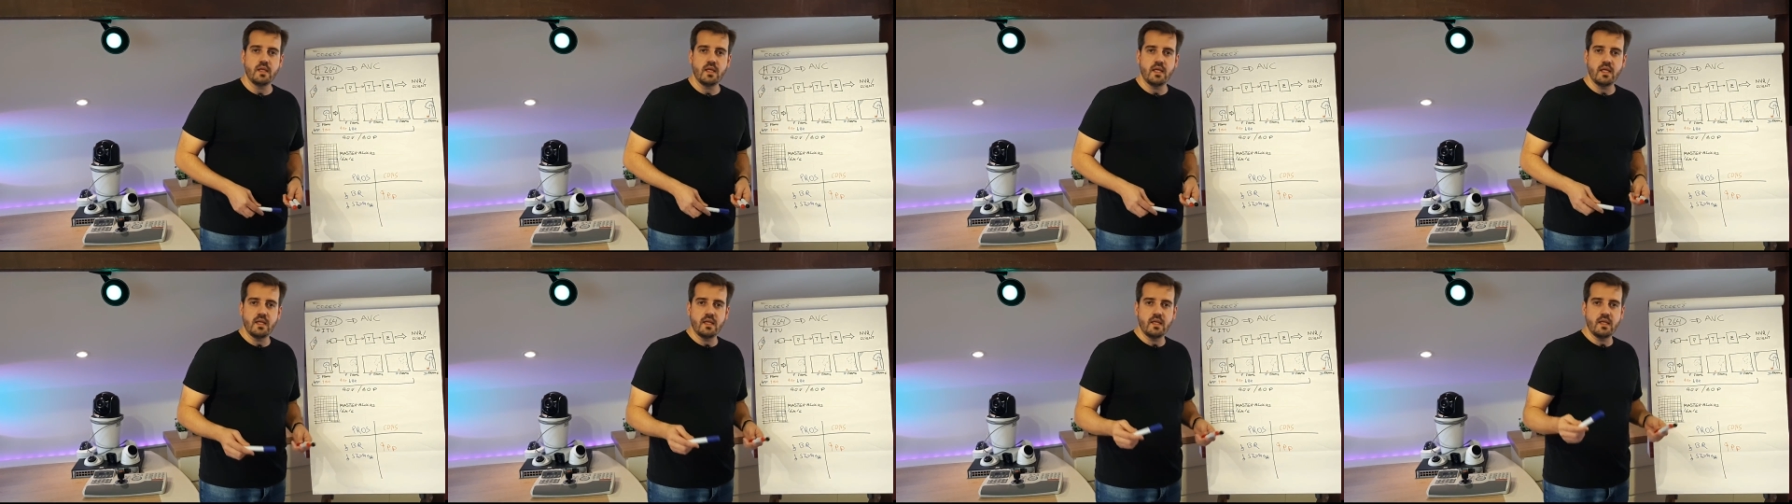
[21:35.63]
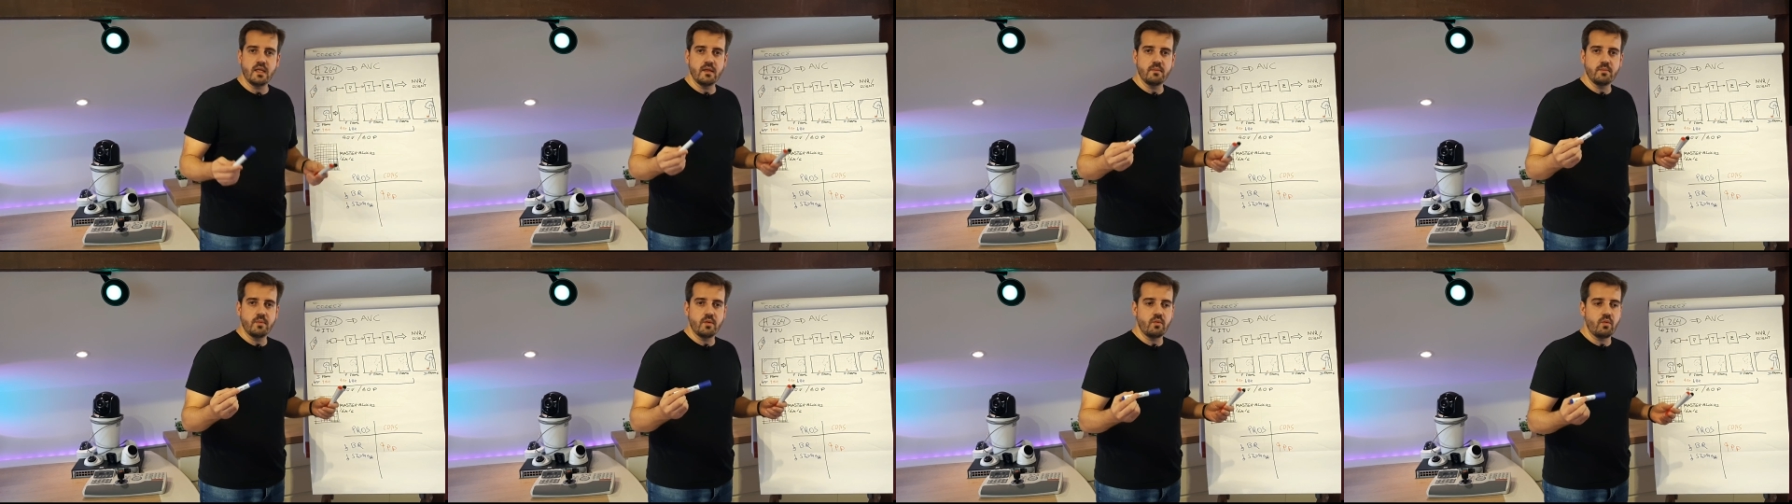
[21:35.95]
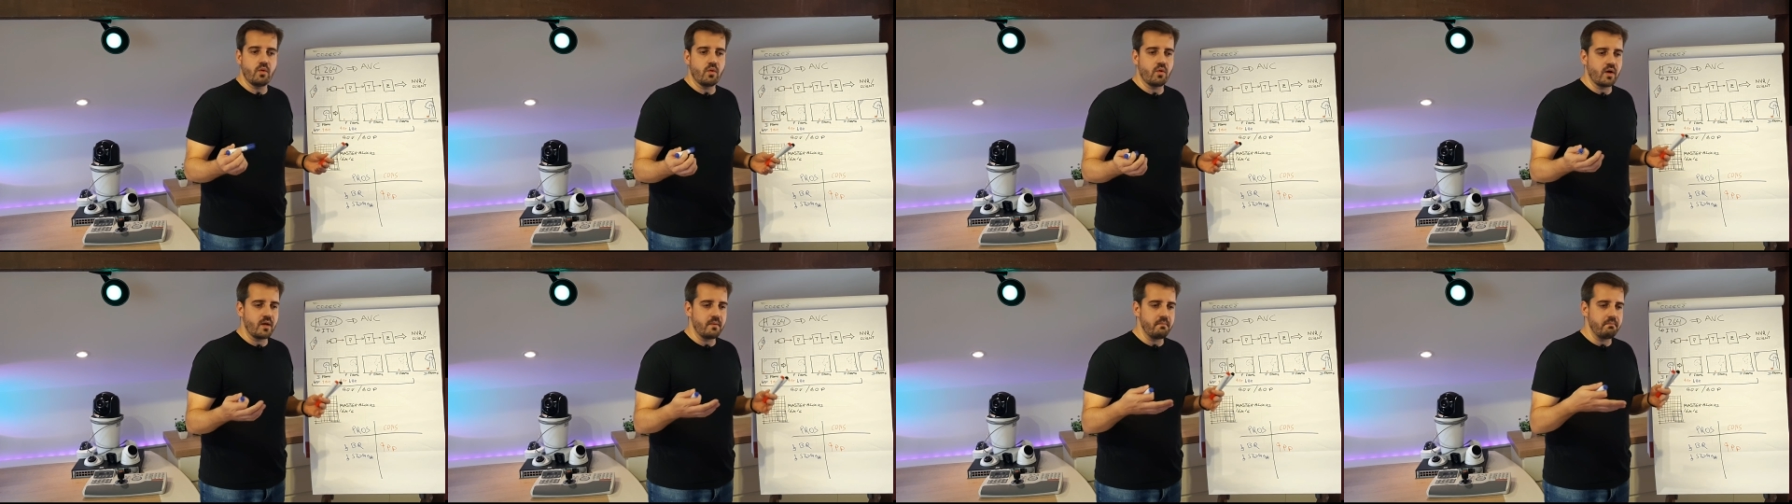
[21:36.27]
enabled
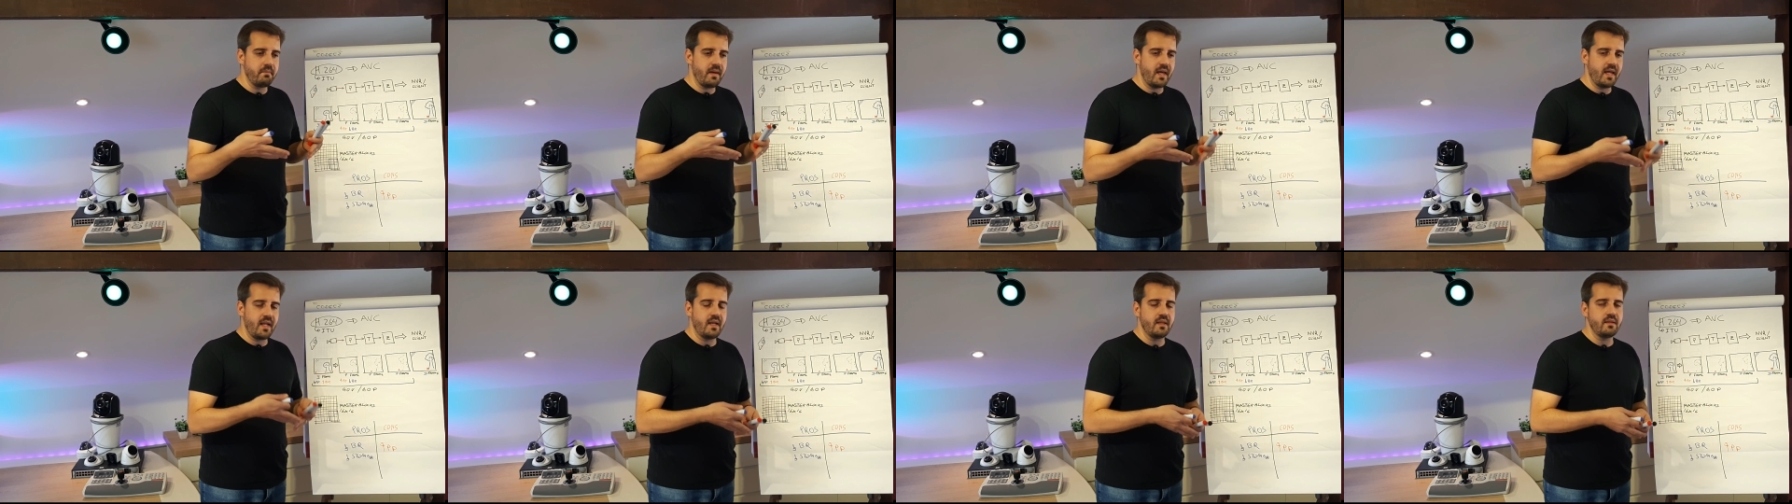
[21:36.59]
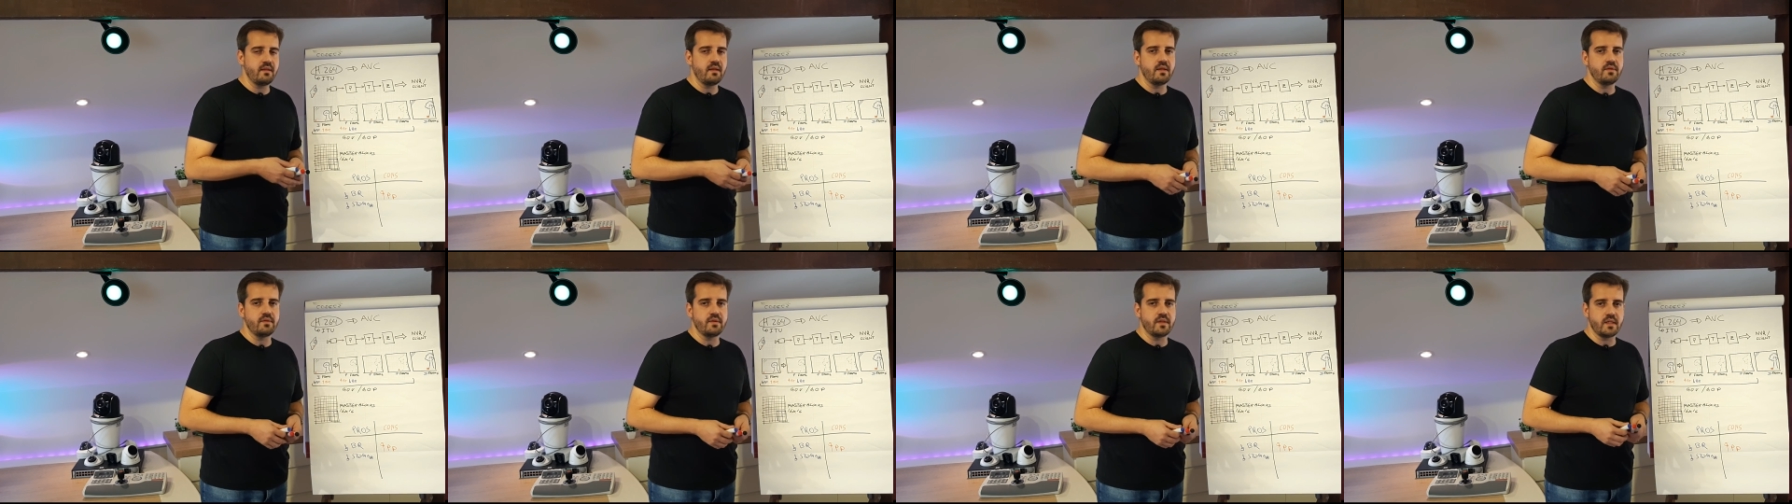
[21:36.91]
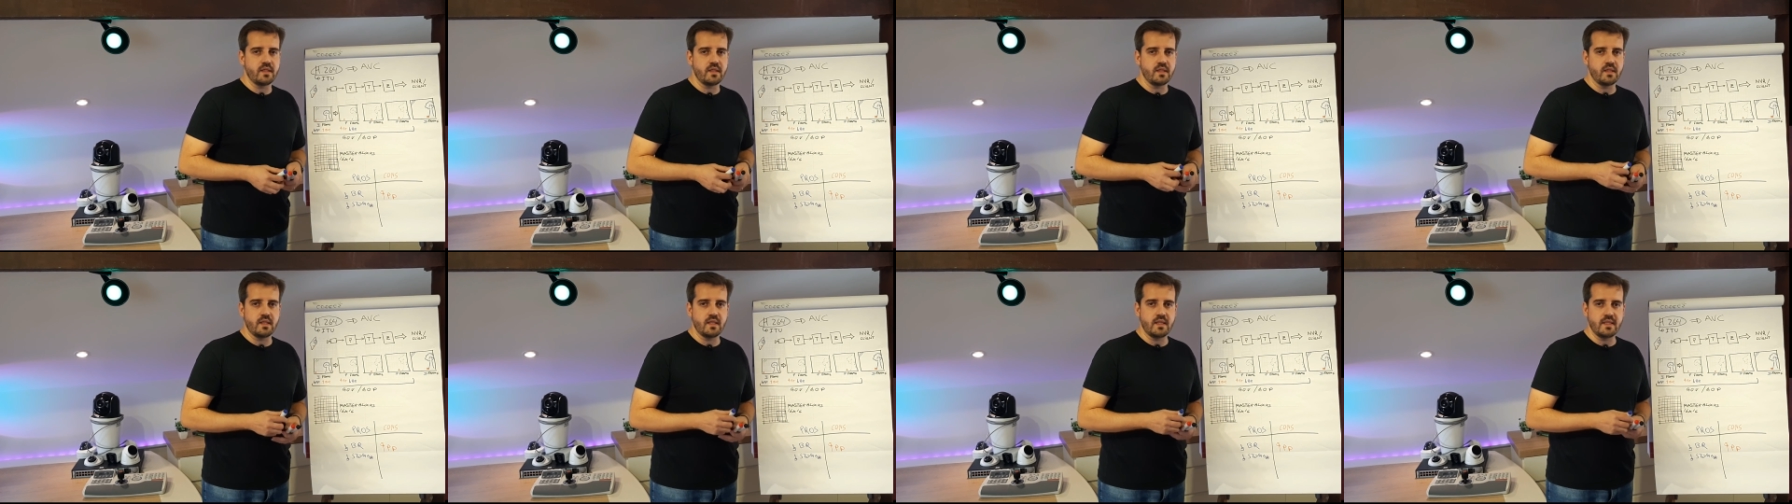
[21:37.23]
or embedded in
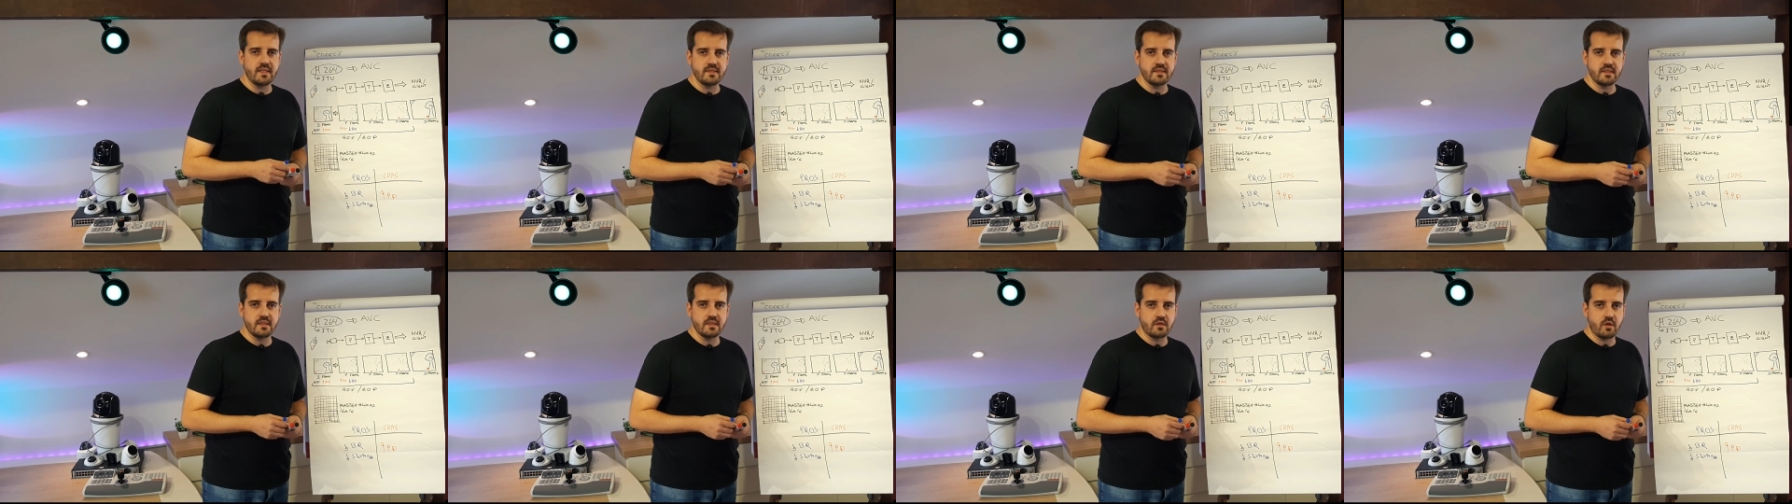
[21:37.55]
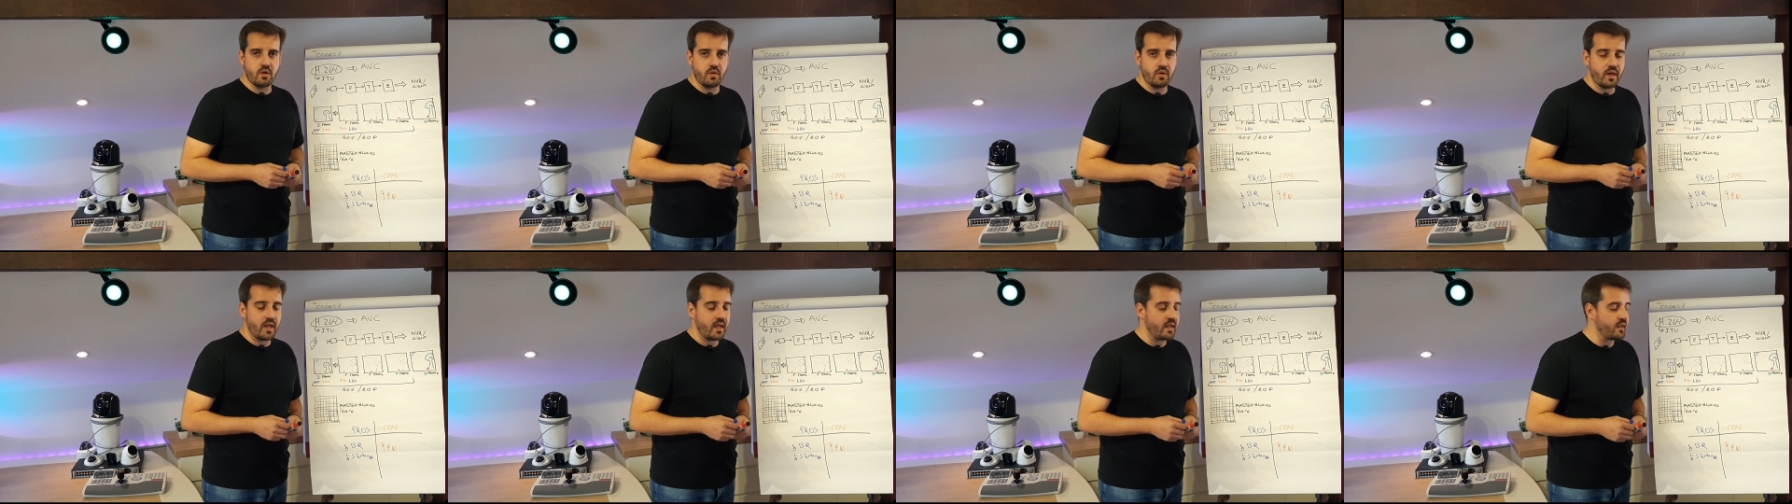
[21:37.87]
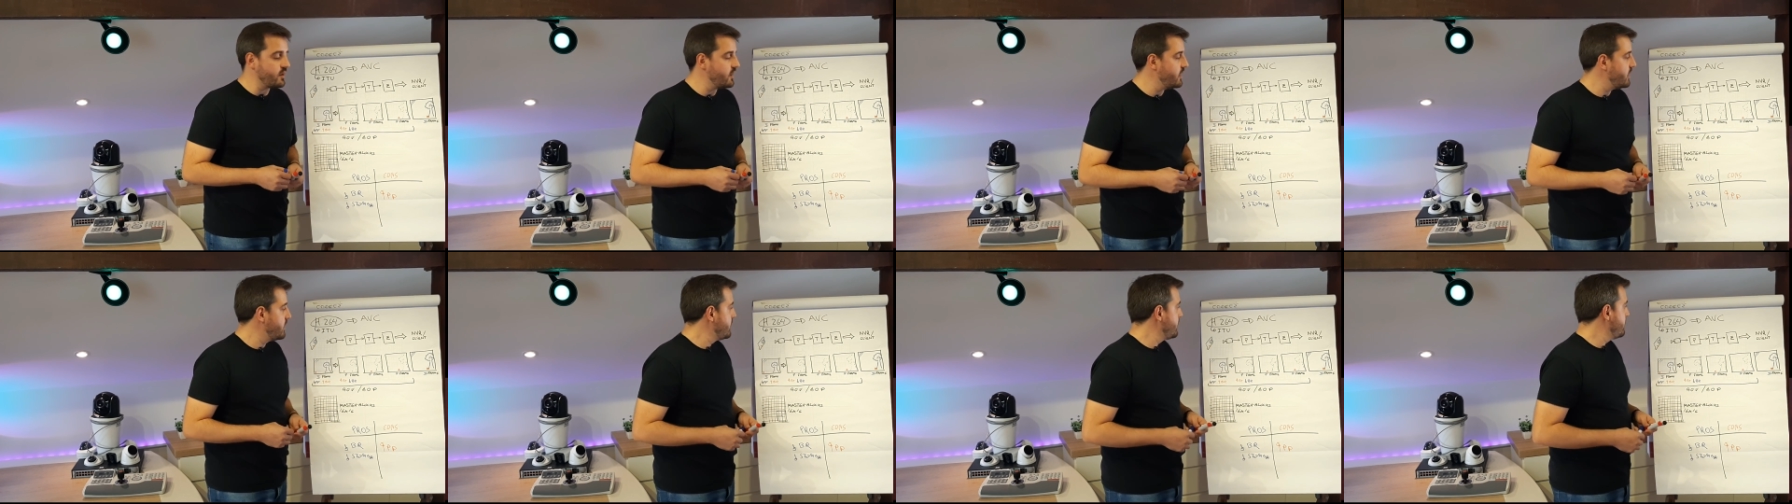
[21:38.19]
the codec,